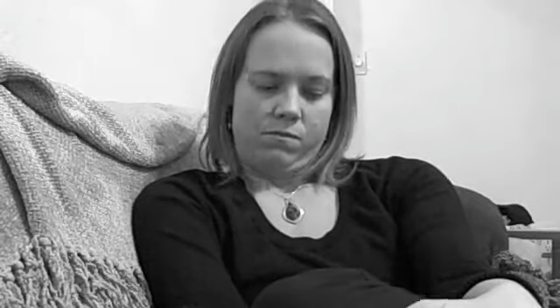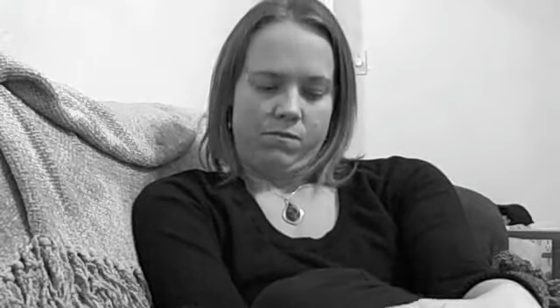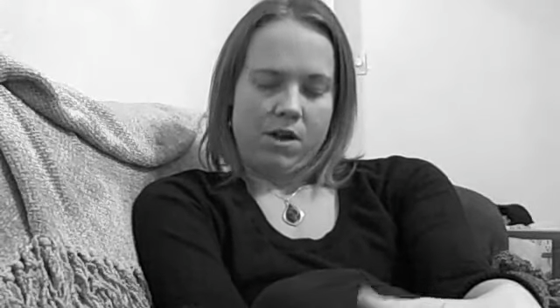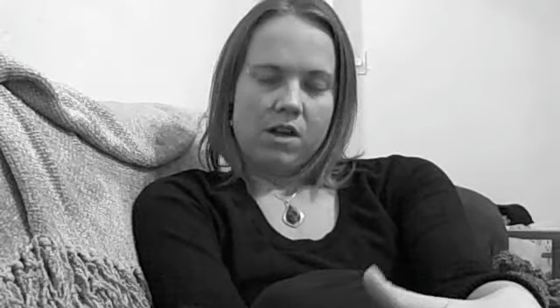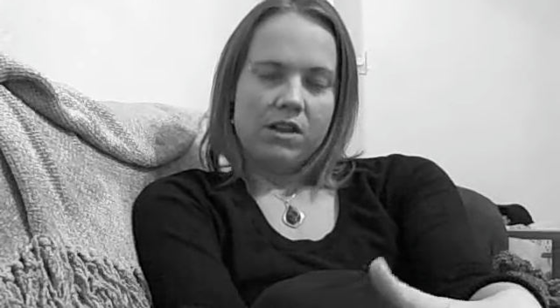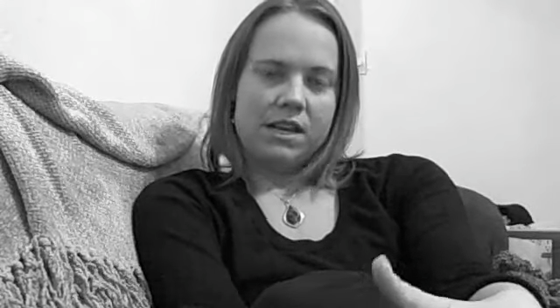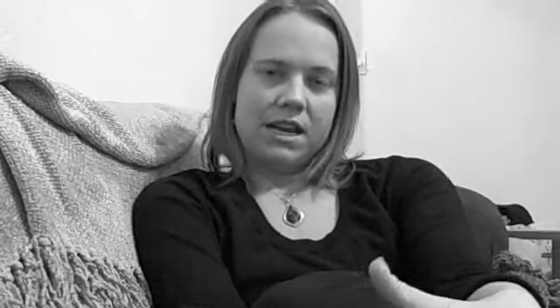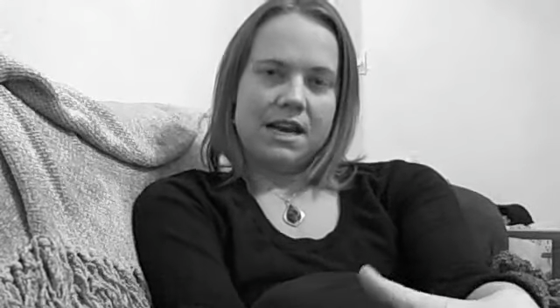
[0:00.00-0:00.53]

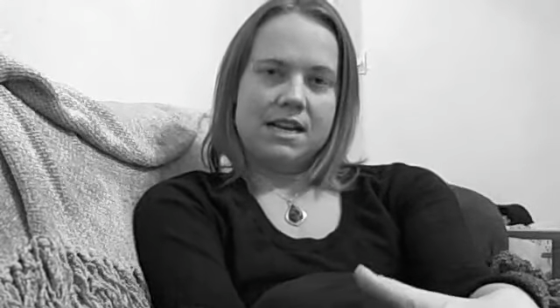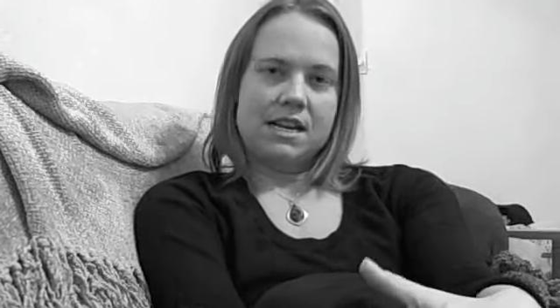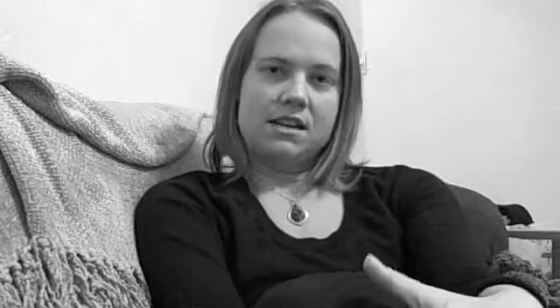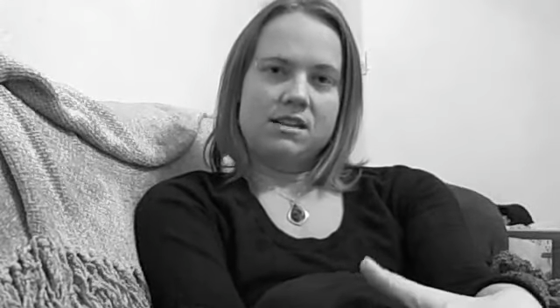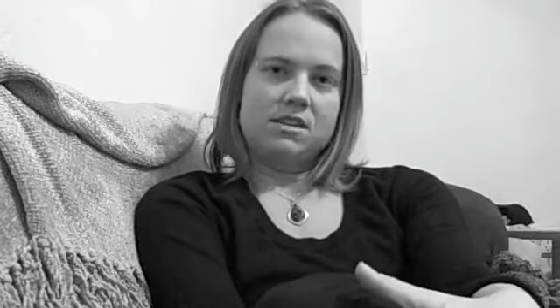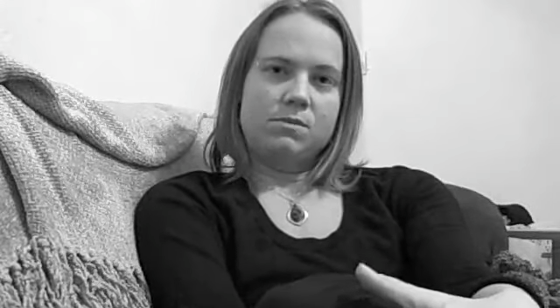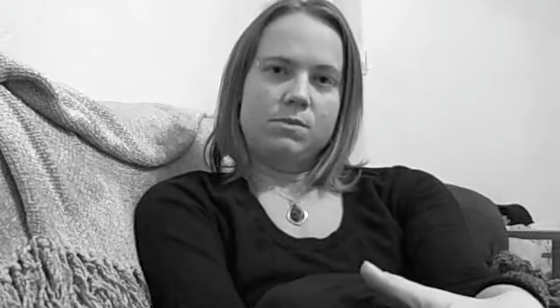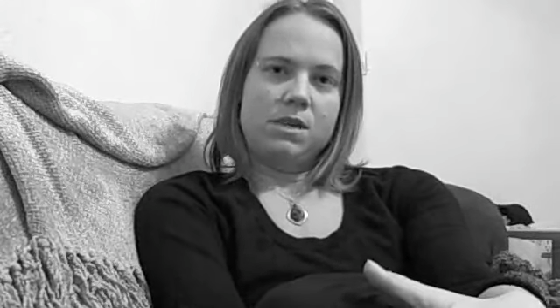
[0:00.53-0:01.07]
felt like I
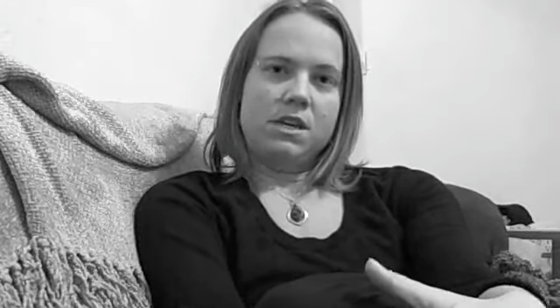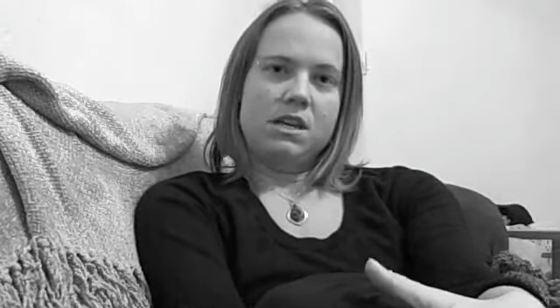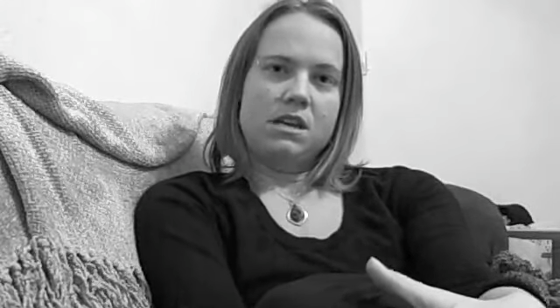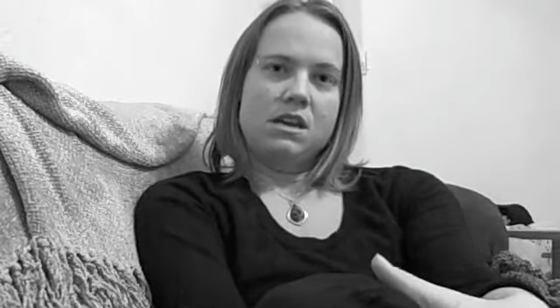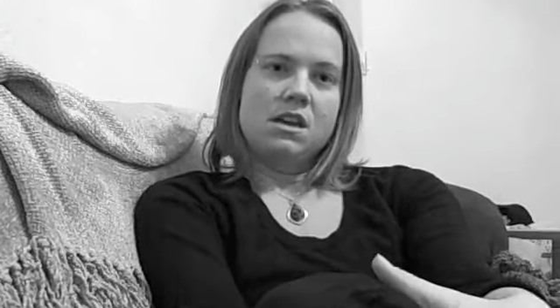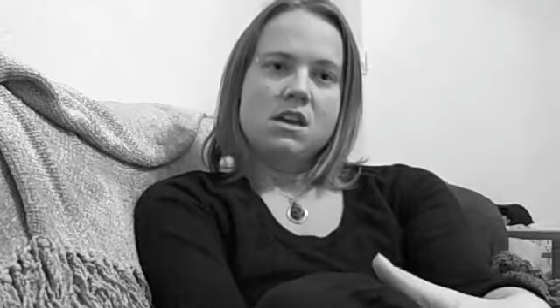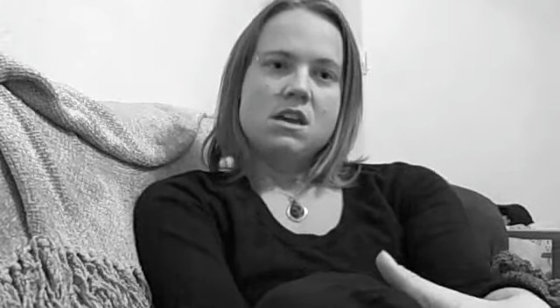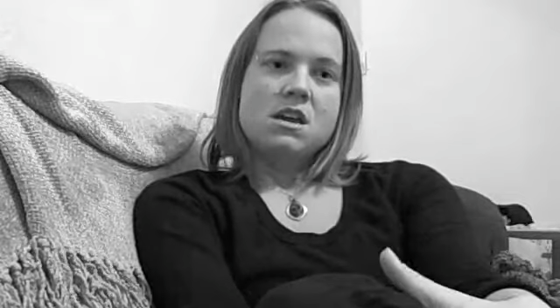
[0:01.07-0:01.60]
needed to
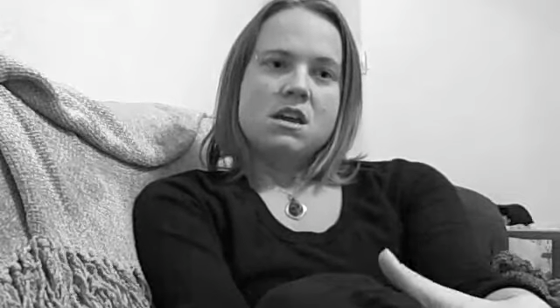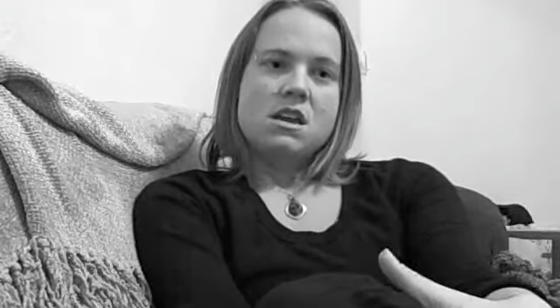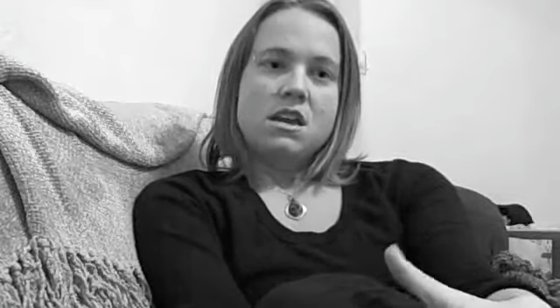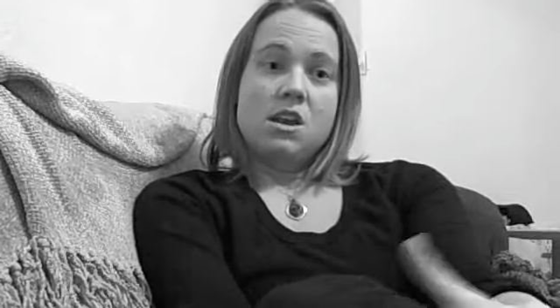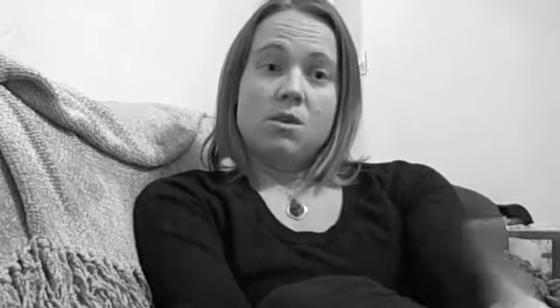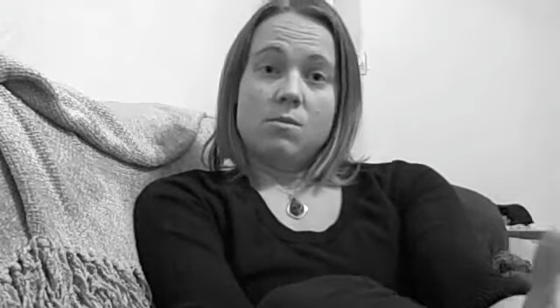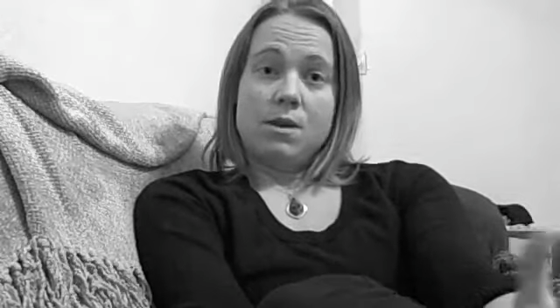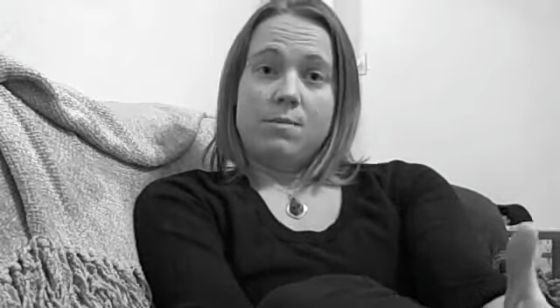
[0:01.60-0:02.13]
be
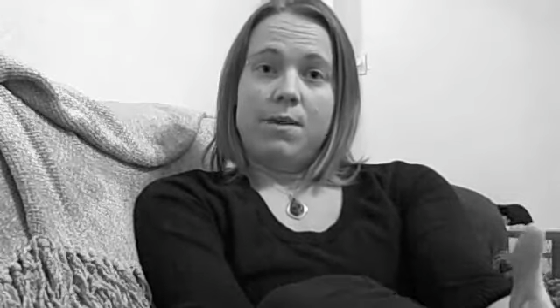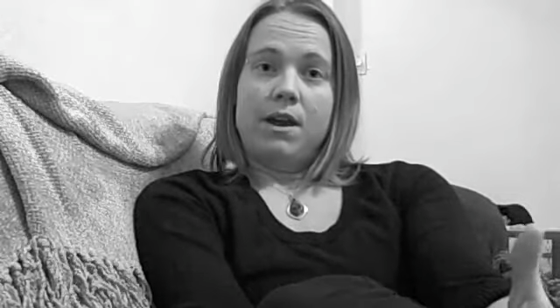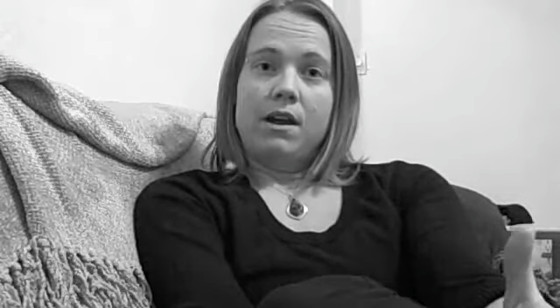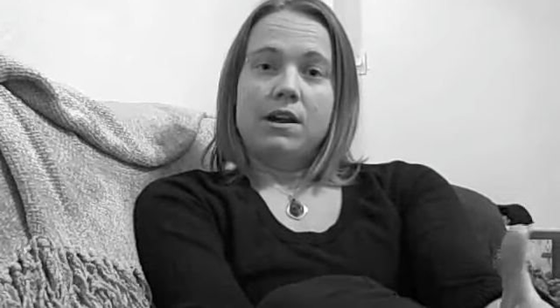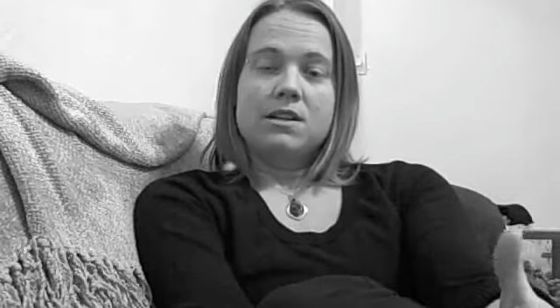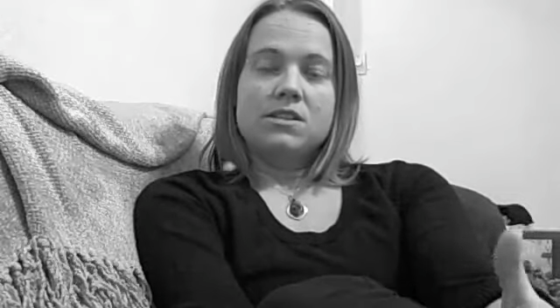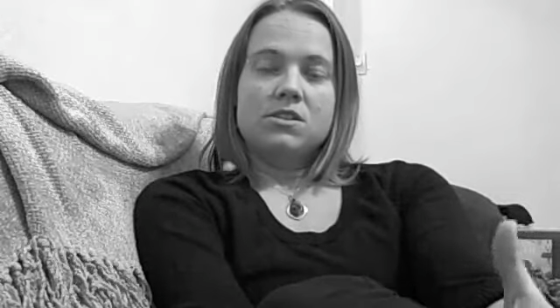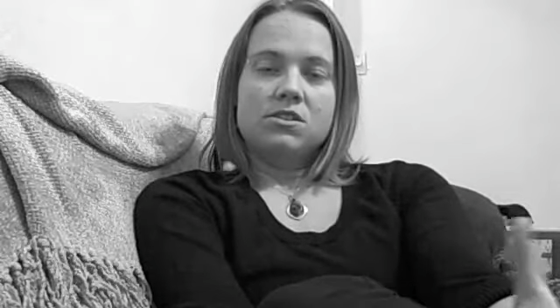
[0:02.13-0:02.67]
near my
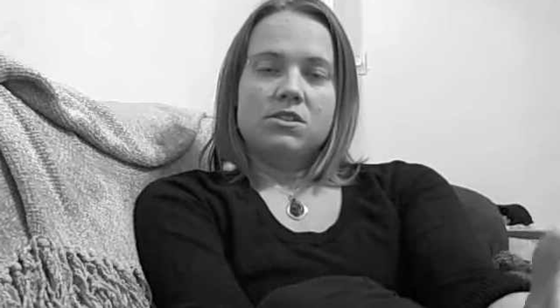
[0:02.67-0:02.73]
parents